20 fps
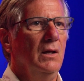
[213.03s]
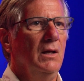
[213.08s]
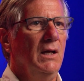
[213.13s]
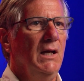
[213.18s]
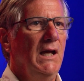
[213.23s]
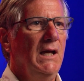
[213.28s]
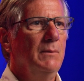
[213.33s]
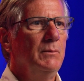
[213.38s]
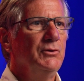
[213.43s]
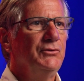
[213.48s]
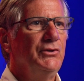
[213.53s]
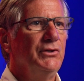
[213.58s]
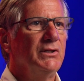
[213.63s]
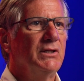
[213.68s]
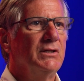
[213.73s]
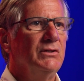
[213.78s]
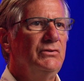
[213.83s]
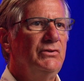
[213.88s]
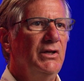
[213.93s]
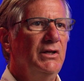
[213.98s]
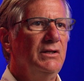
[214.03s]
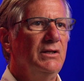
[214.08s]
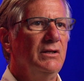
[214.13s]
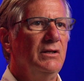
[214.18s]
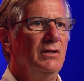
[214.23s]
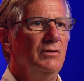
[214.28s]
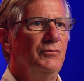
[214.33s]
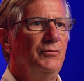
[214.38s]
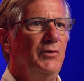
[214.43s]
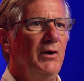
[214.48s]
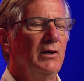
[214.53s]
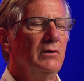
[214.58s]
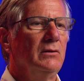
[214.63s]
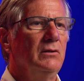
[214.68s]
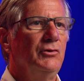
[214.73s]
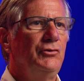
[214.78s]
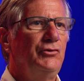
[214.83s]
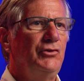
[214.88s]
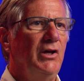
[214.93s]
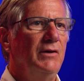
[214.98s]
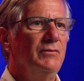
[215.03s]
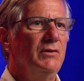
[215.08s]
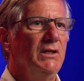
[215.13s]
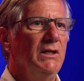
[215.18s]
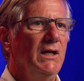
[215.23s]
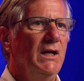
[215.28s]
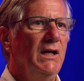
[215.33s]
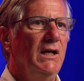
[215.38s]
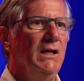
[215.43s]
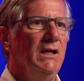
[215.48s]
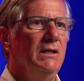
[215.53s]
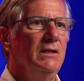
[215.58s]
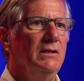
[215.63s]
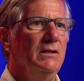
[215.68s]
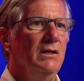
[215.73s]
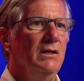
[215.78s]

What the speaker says: Hamilton contended in Federalist 78